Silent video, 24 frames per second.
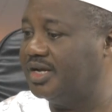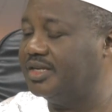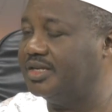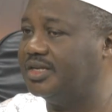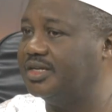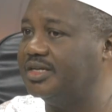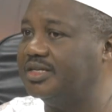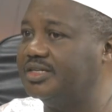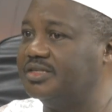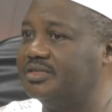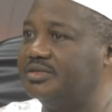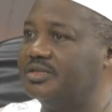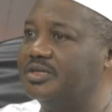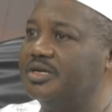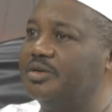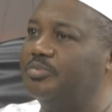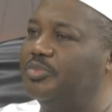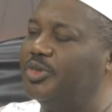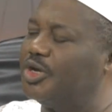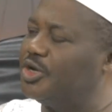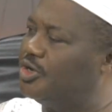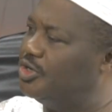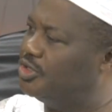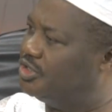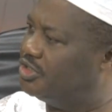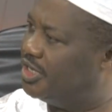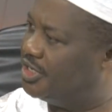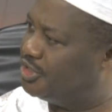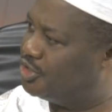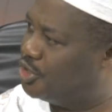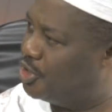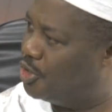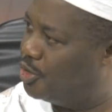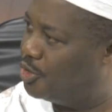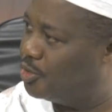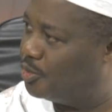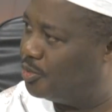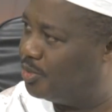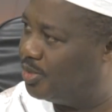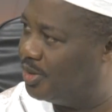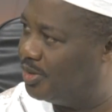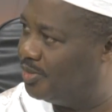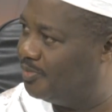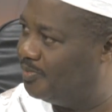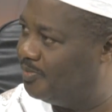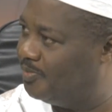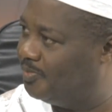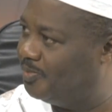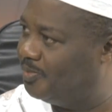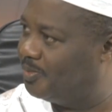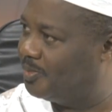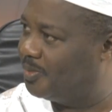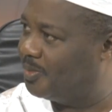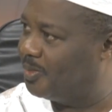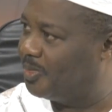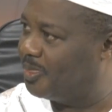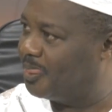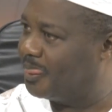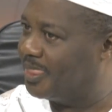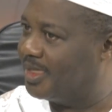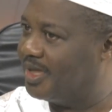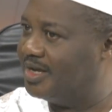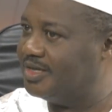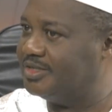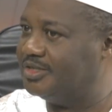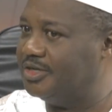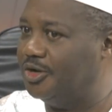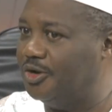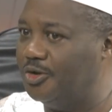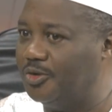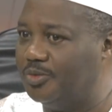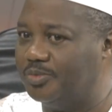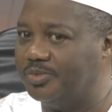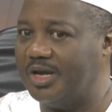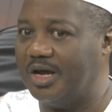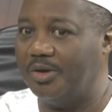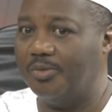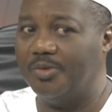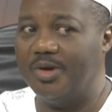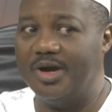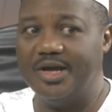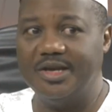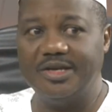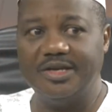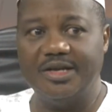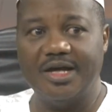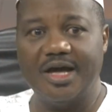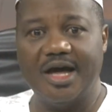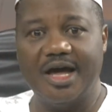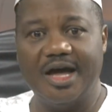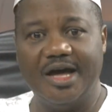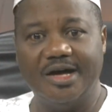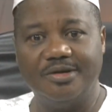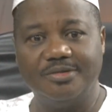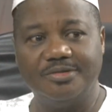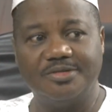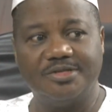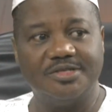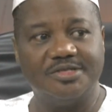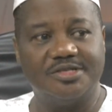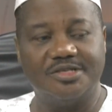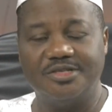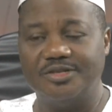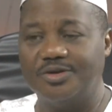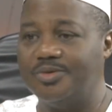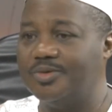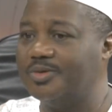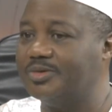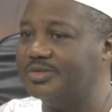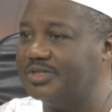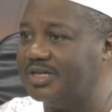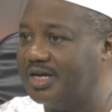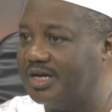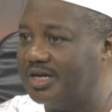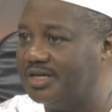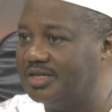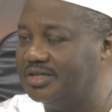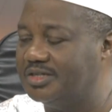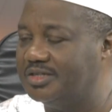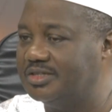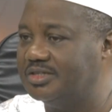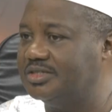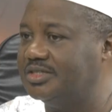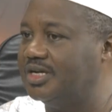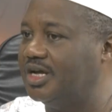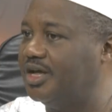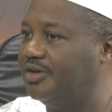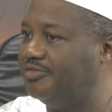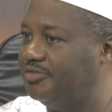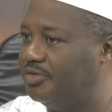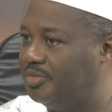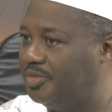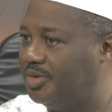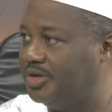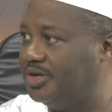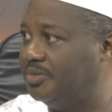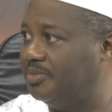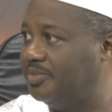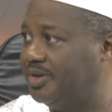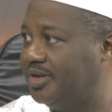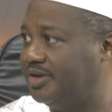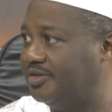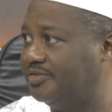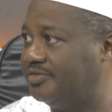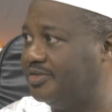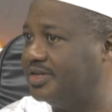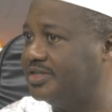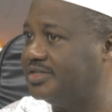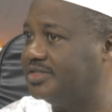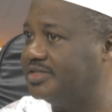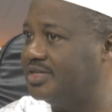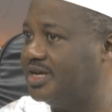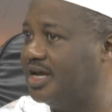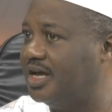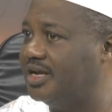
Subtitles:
this, because there's hope. There's hope that when the house is in order, everybody benefits. And